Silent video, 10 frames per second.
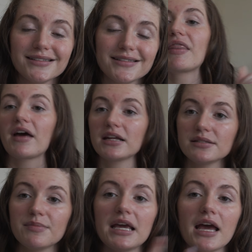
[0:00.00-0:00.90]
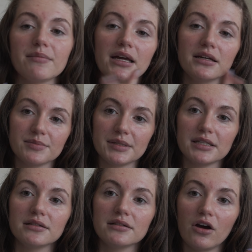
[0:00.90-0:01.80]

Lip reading: and that is me and my husband